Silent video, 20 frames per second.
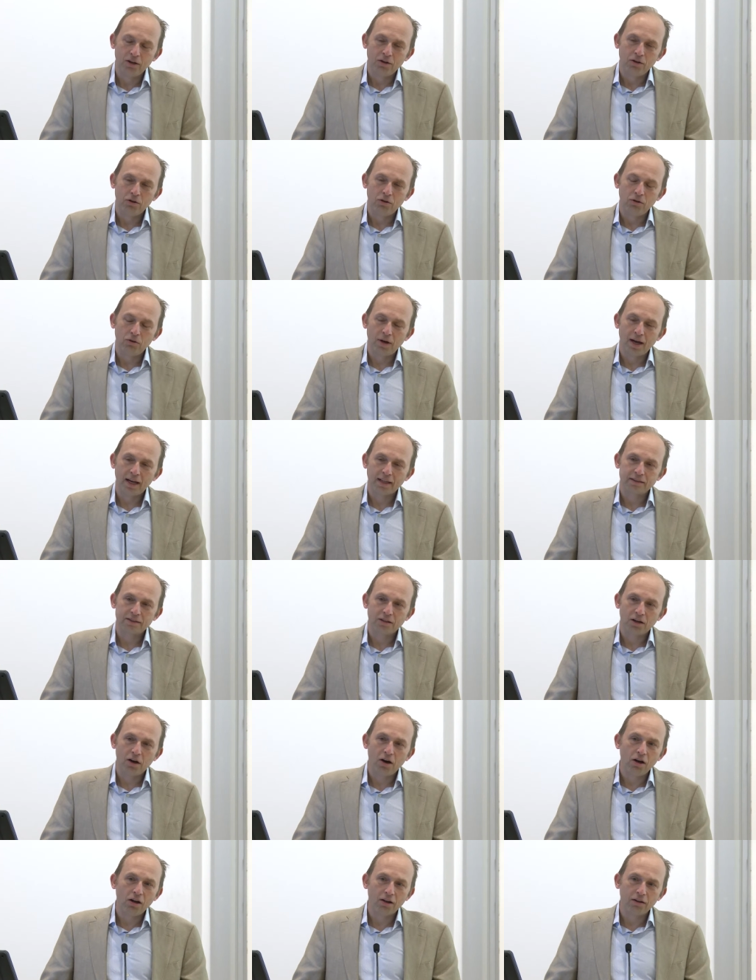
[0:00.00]
who has
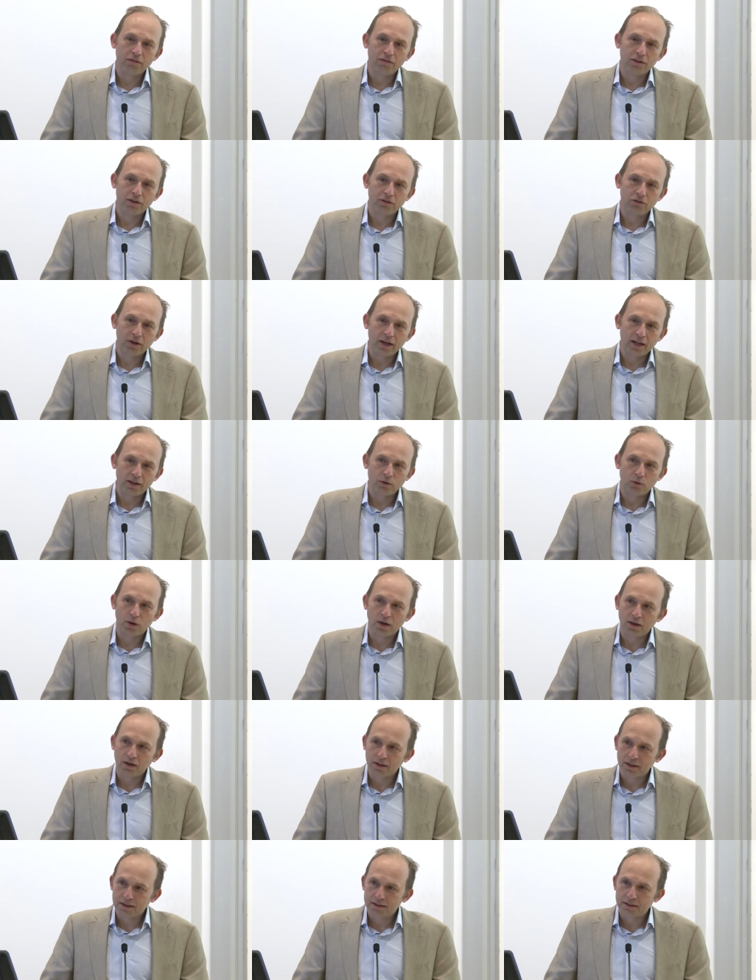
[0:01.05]
all of the great
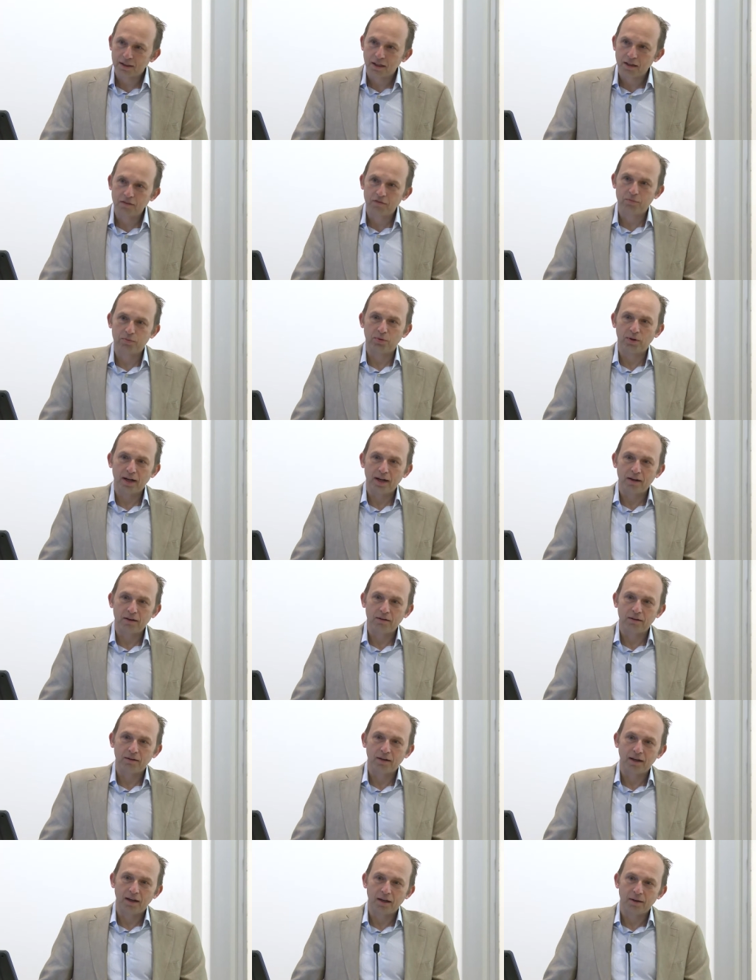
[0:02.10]
qualities of
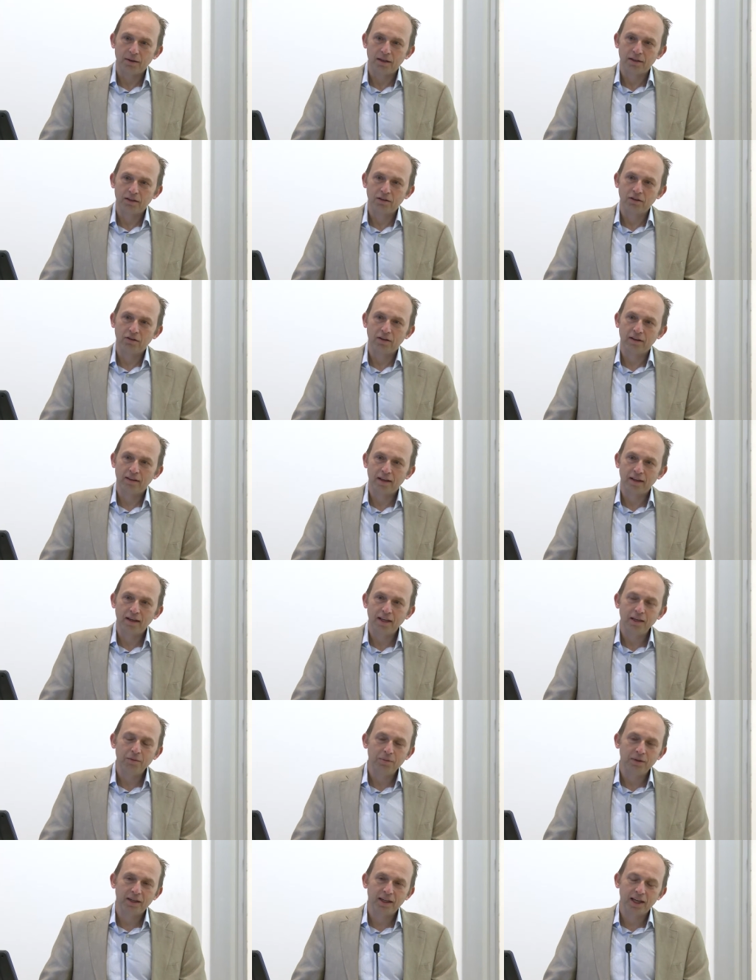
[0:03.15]
Brown, uh, including that
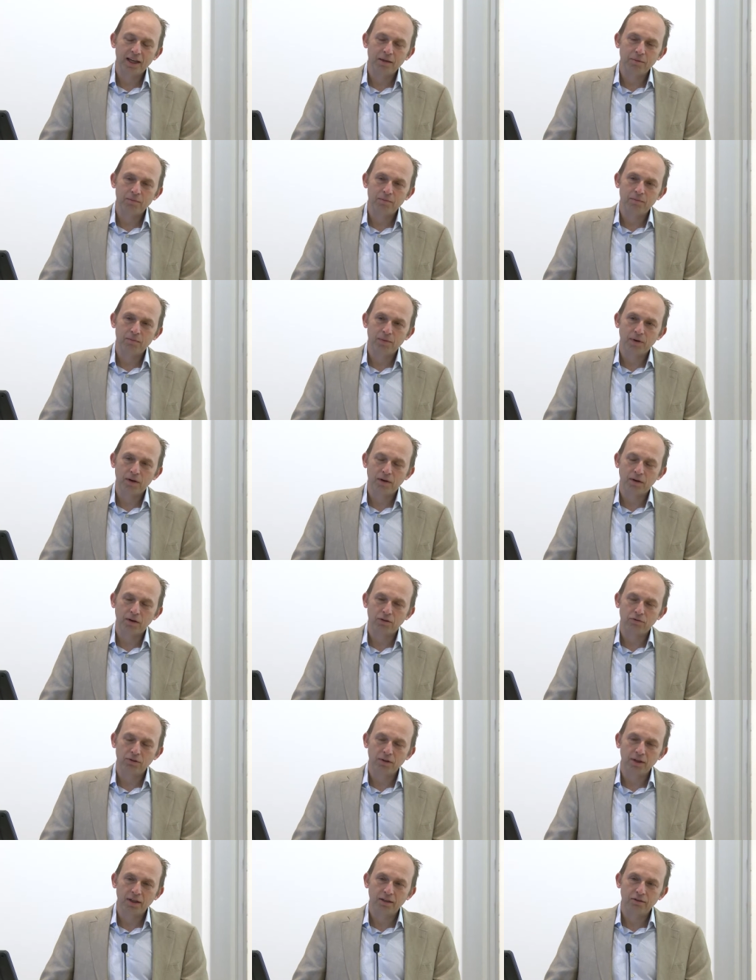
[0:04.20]
he became a, a
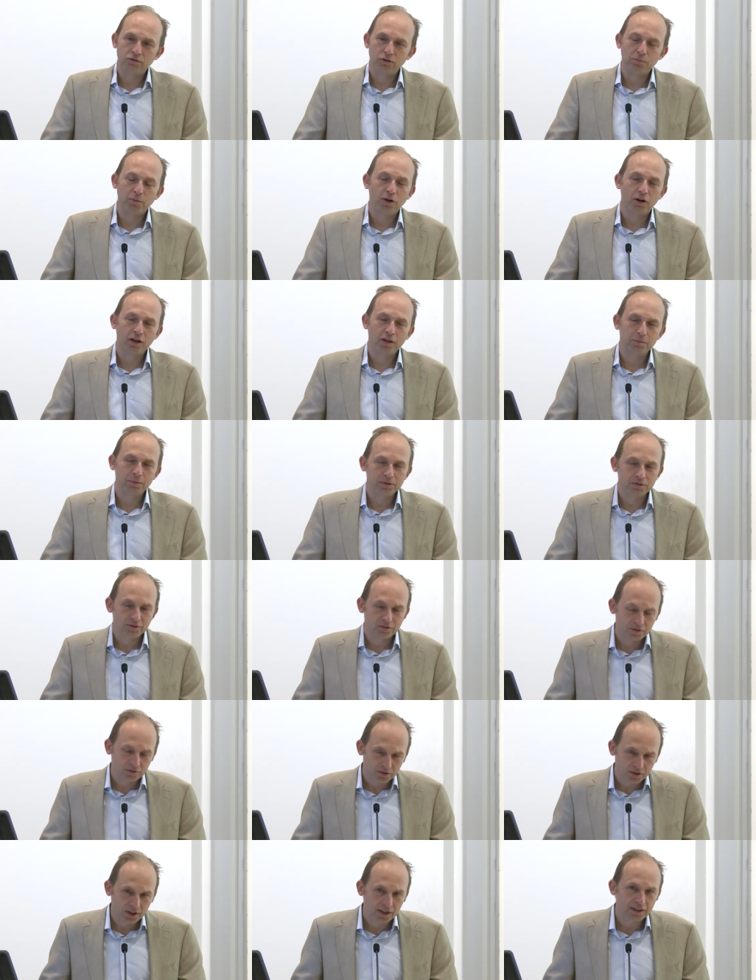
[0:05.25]
really remarkable
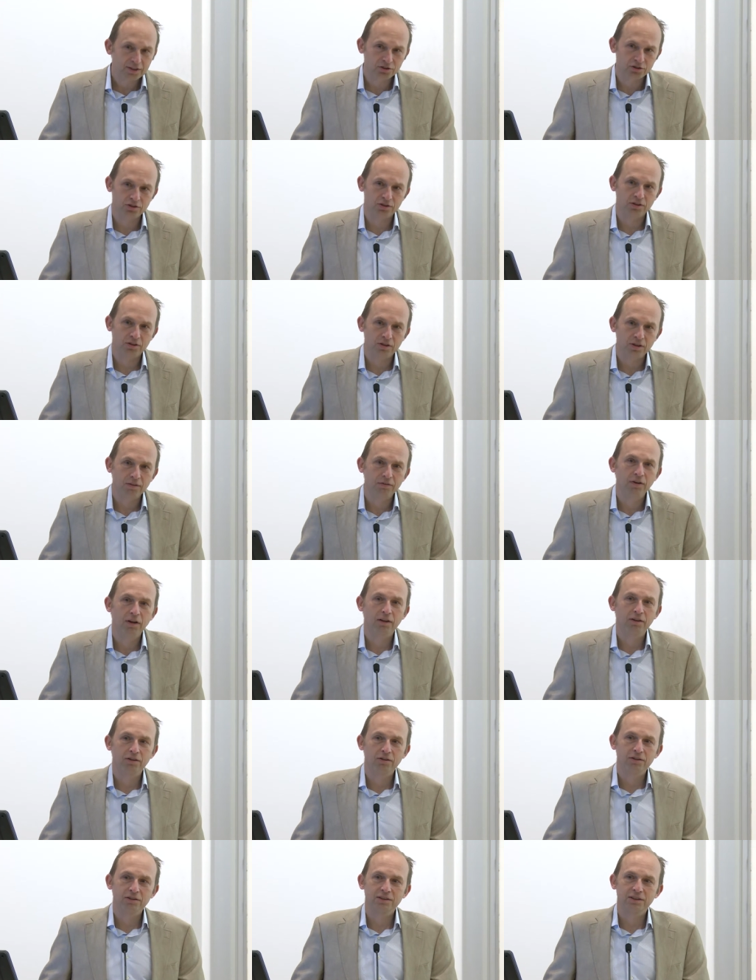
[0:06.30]
teacher of
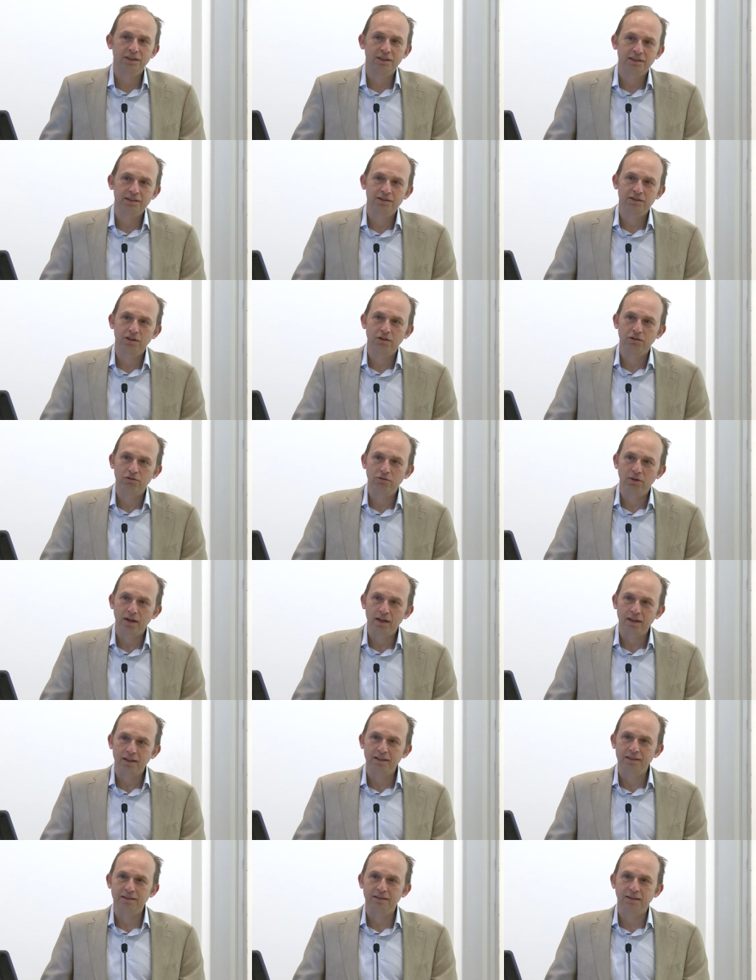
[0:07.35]
others in his own right.
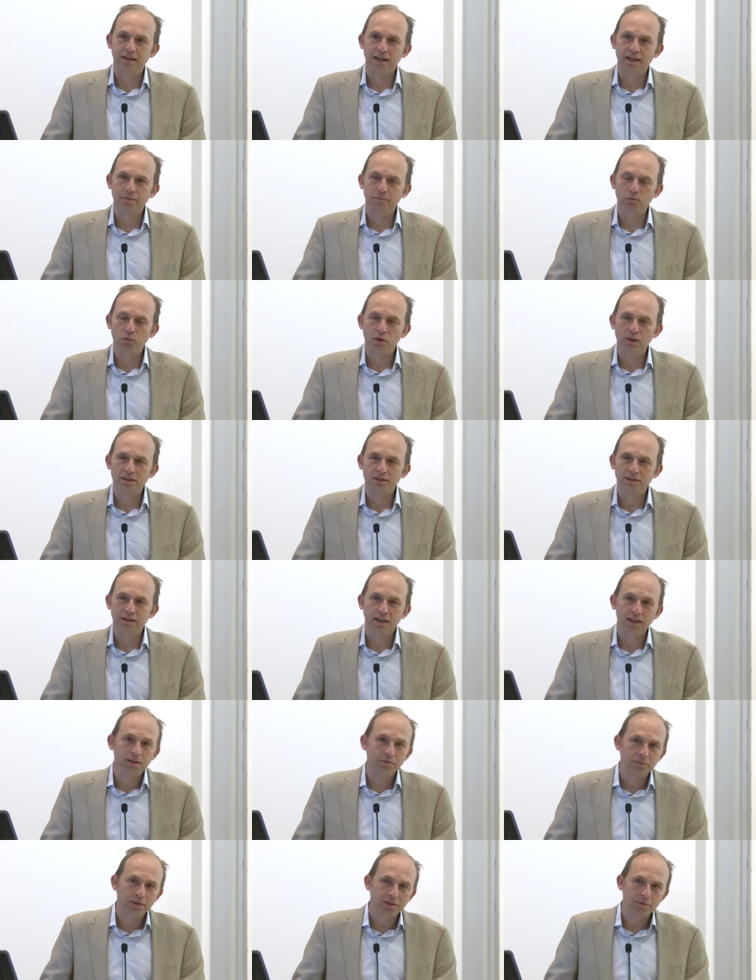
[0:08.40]
And his name was
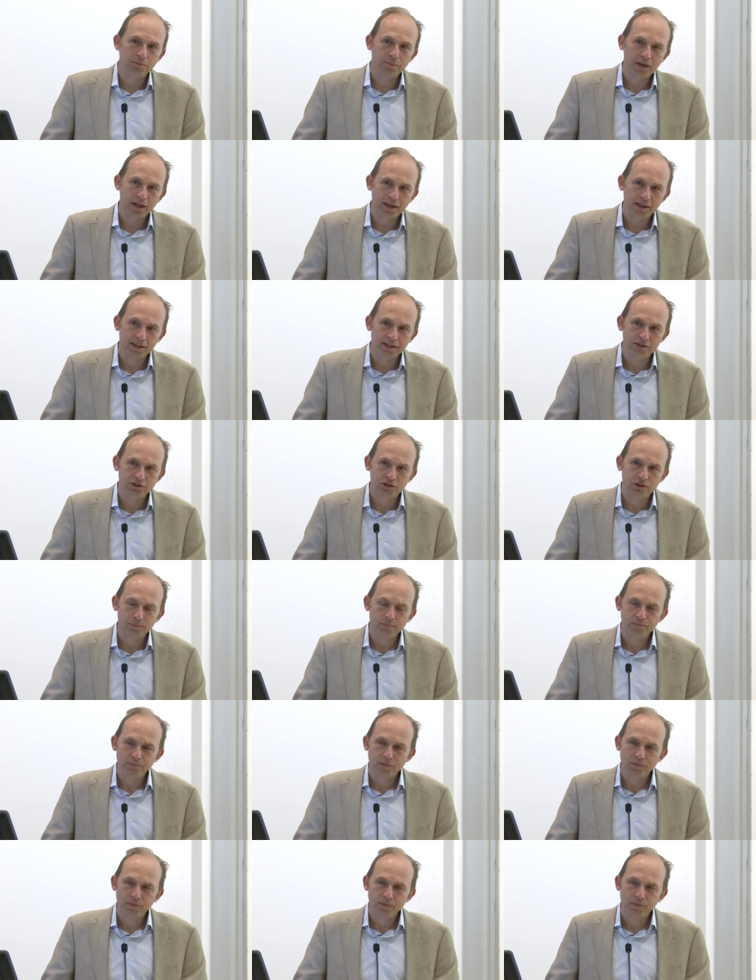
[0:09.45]
Inman Page,